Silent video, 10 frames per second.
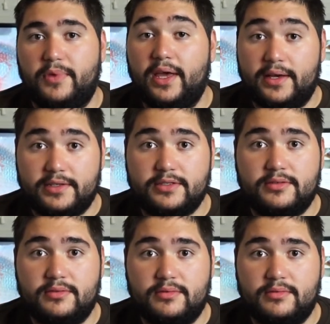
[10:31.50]

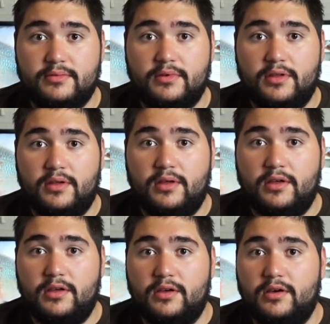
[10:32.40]
eggs
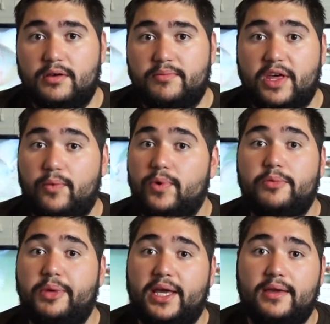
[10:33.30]
that will
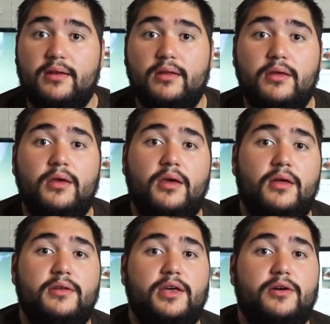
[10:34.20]
make it.
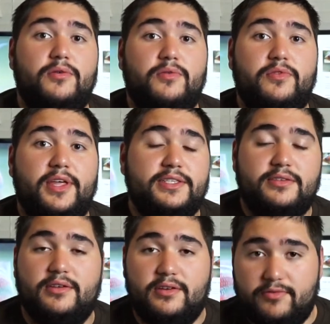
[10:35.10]
Now, that's a
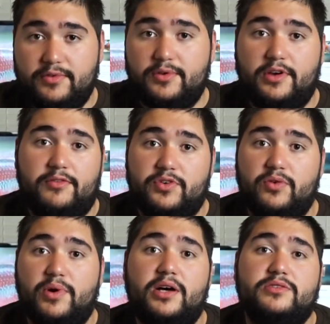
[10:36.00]
lot of food after a
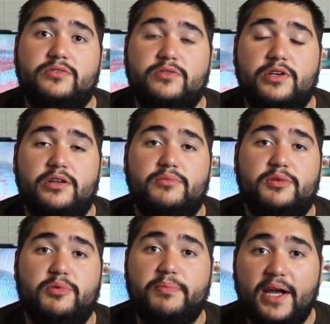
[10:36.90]
while, so you got to be
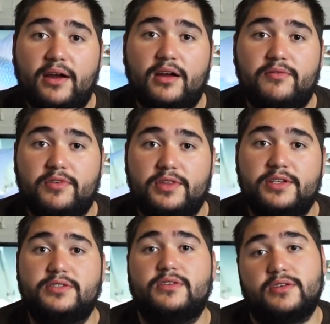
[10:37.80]
prepared for
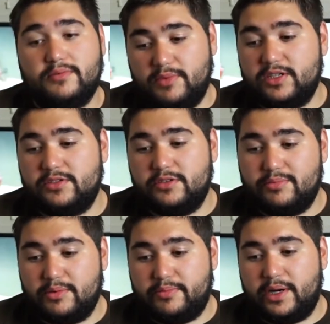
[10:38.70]
this. Like, make sure you
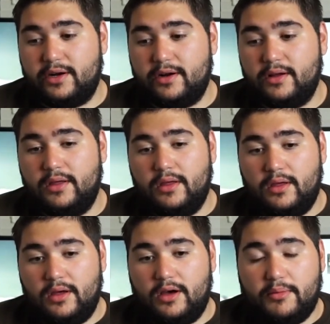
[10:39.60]
prepare
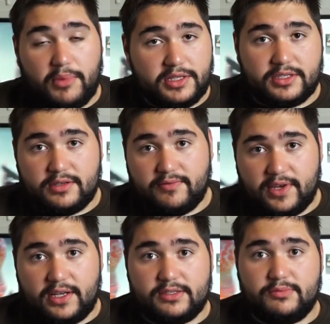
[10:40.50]
months in
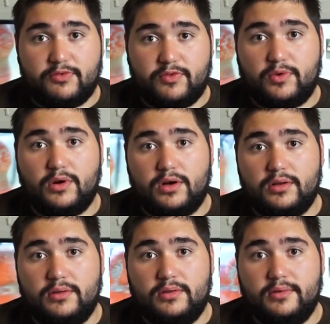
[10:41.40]
advance before
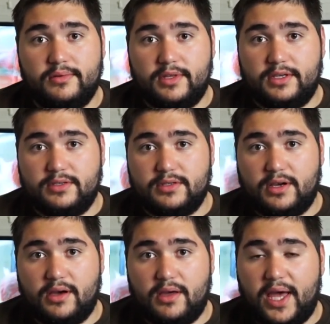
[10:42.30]
these
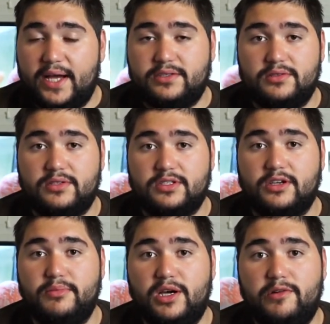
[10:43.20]
hatchlings
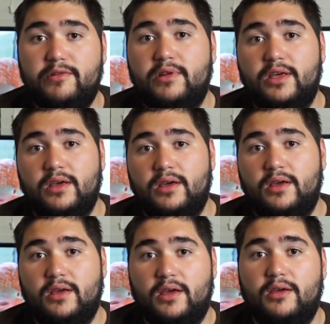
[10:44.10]
come out
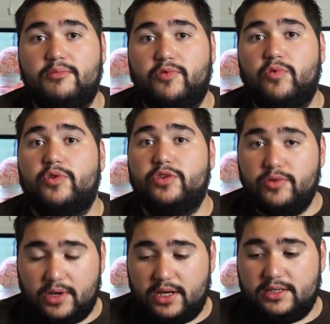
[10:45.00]
and before
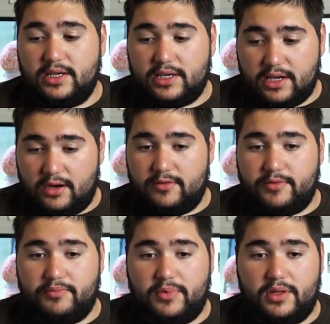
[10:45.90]
you got to take care of them.